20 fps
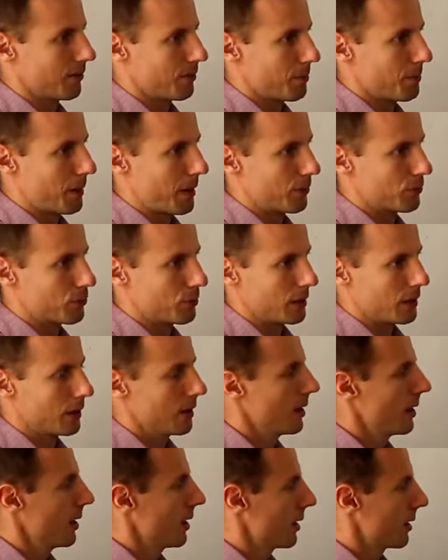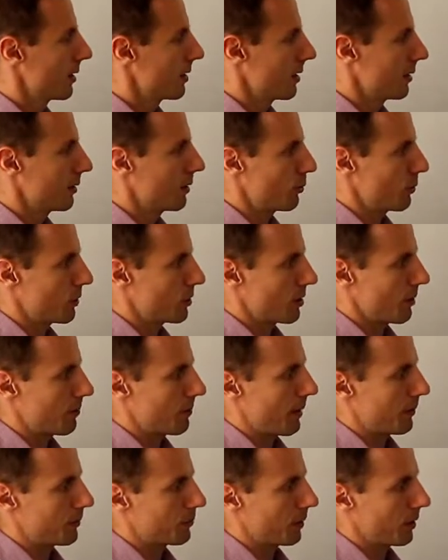the Dirichlet
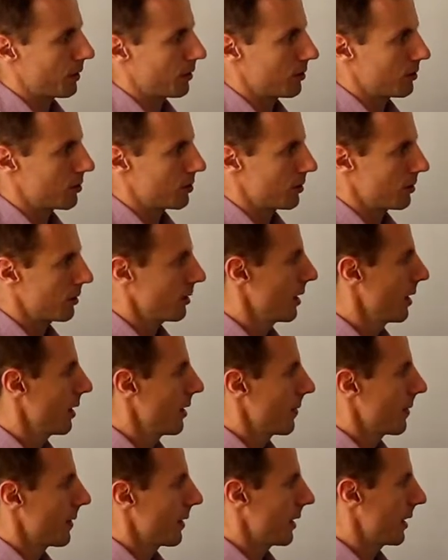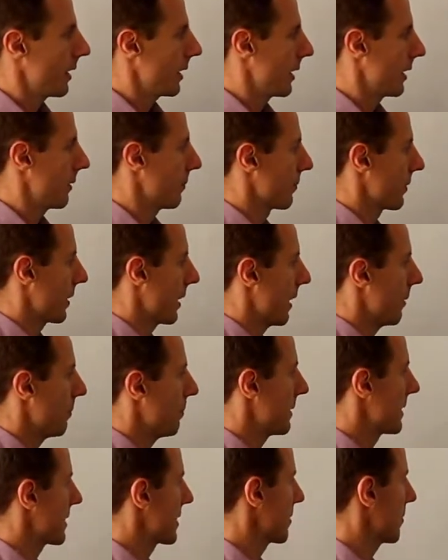boundary condition. A
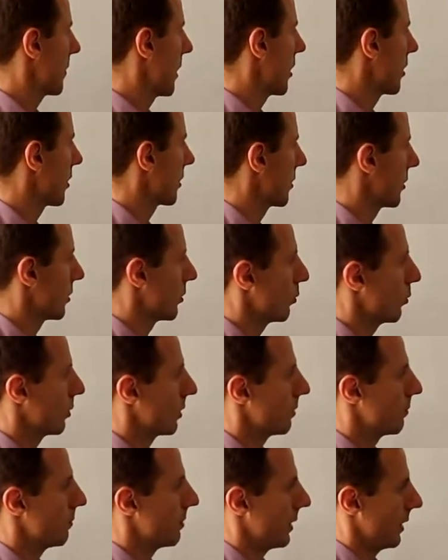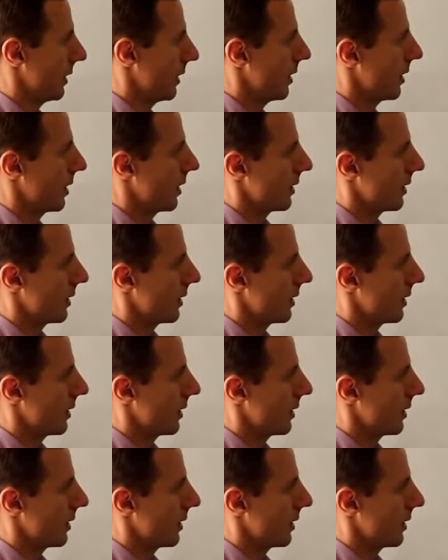bit smarter would be,